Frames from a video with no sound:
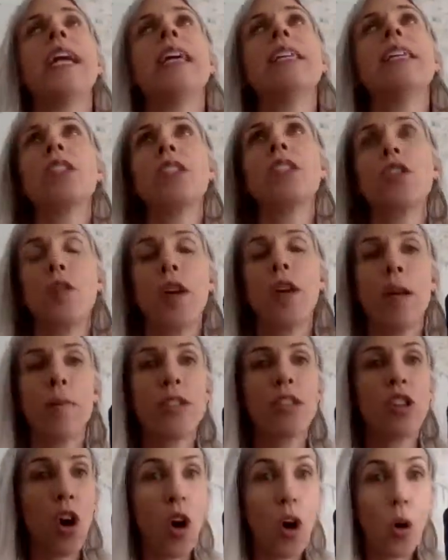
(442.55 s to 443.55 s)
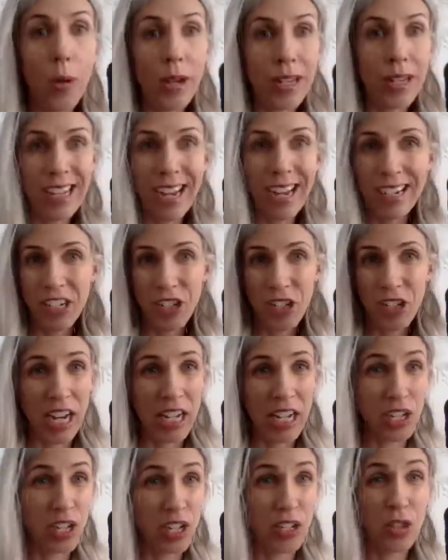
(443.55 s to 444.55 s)
Instagram is always kind of
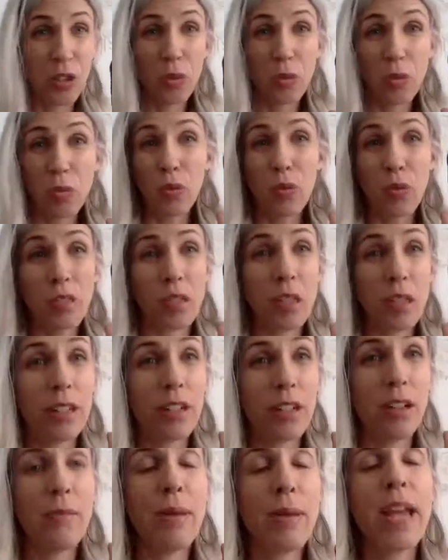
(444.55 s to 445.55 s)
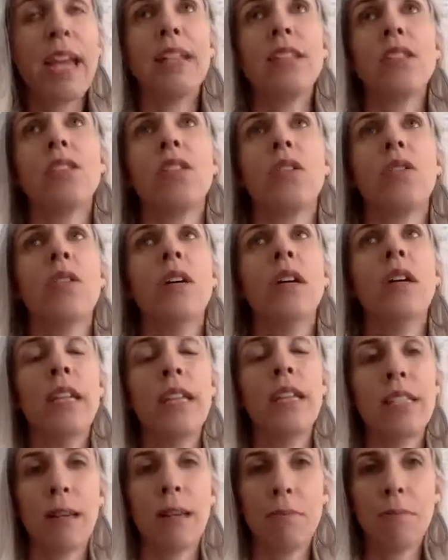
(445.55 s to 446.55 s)
changing their rules a little bit, and so
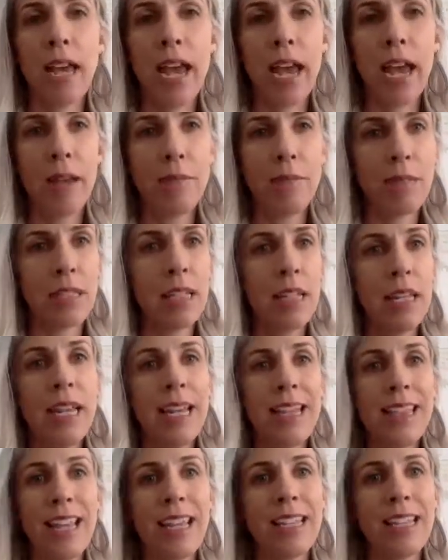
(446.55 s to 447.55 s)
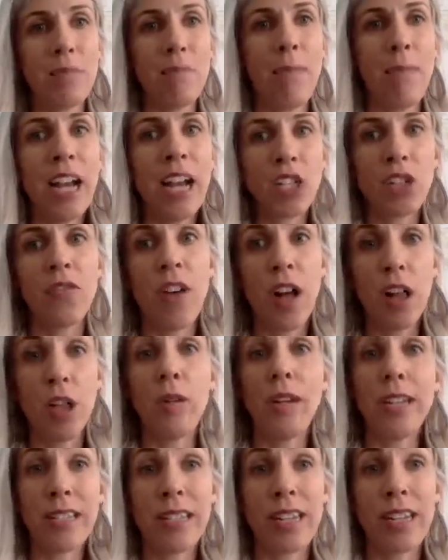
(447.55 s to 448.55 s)
sometimes this batch
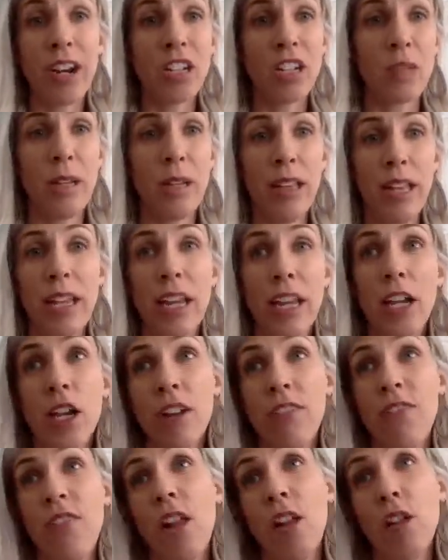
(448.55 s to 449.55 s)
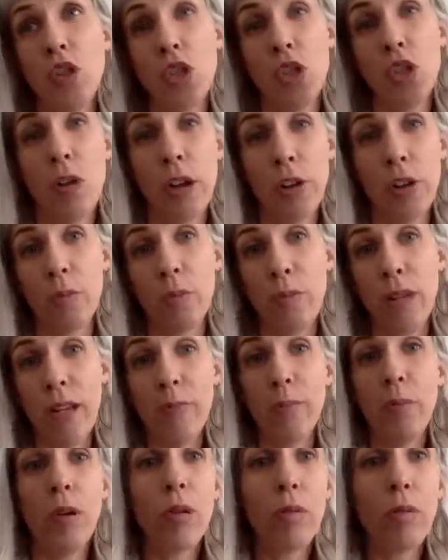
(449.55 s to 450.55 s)
following scares me, like it could follow 200
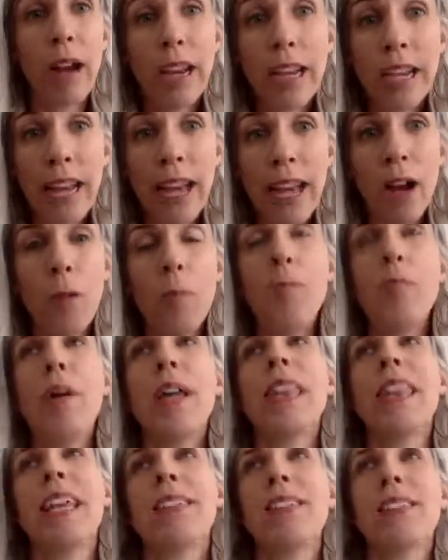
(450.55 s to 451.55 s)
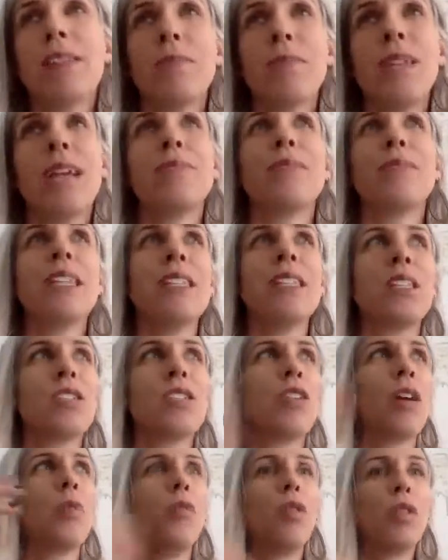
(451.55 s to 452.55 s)
people right now, but then sometimes
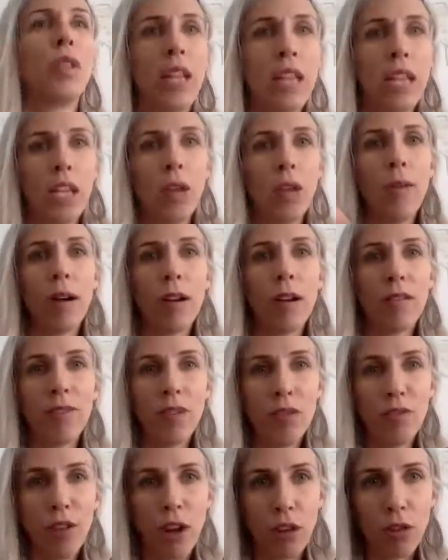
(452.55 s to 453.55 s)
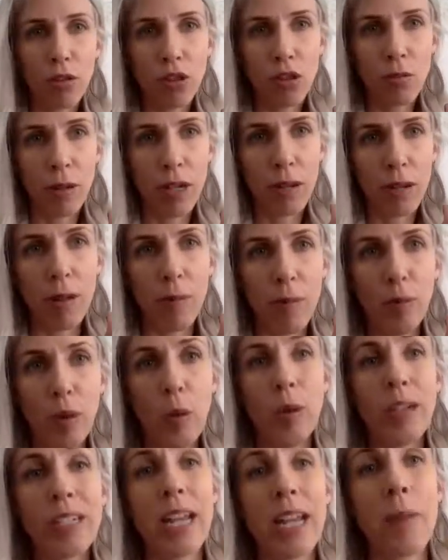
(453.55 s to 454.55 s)
Instagram will kick you out if you follow too many people at
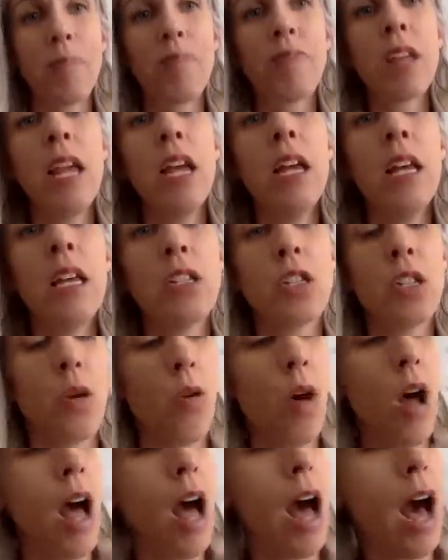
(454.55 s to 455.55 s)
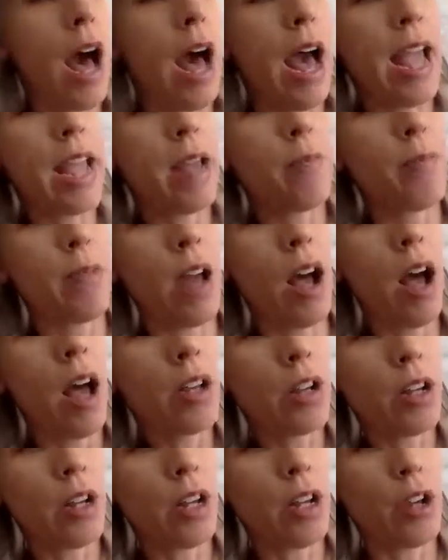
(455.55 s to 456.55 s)
one time. So I am not
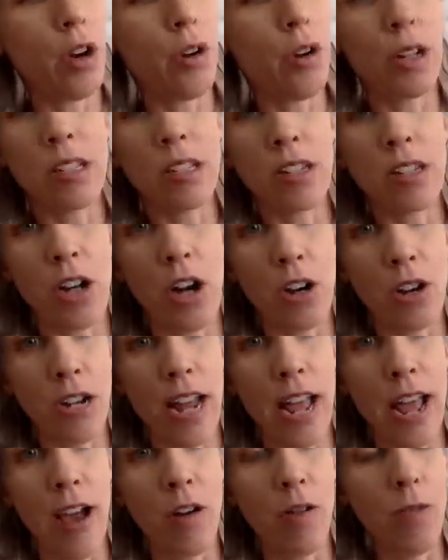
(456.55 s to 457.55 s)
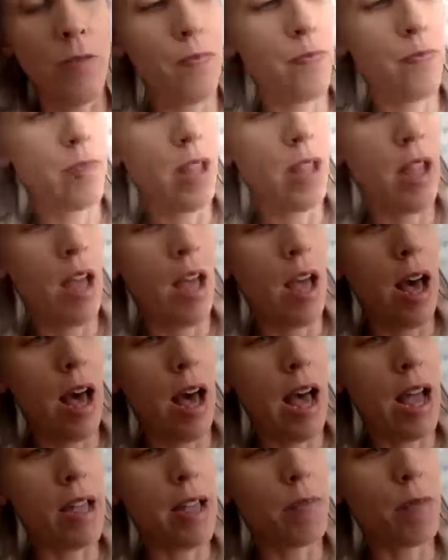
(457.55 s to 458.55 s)
going to go to start now.
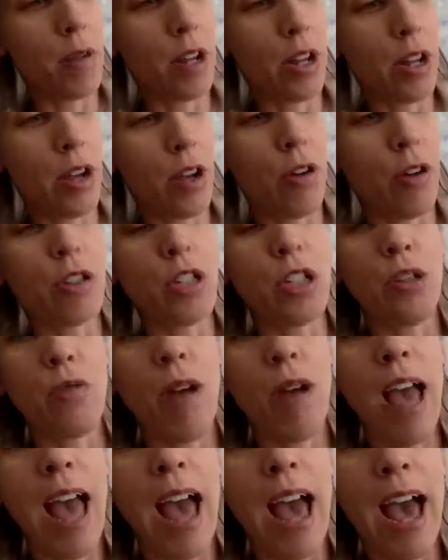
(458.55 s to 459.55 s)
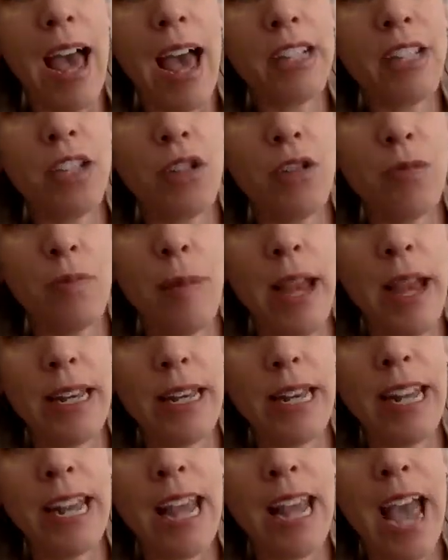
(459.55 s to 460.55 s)
I am going to go to add to
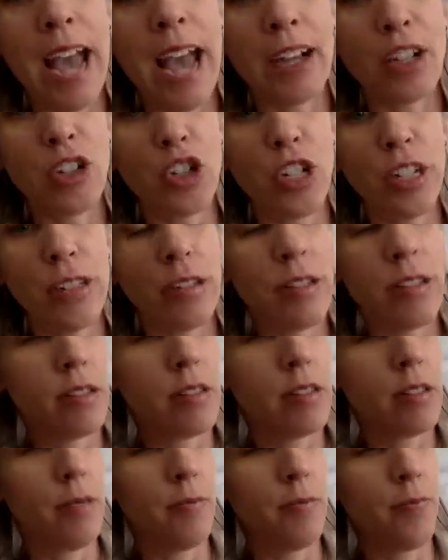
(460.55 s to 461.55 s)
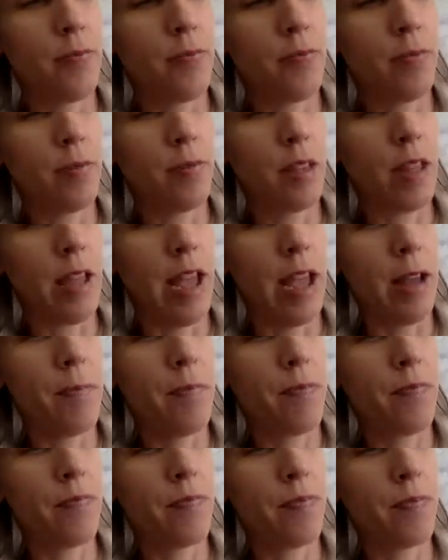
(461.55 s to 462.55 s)
pending actions, okay?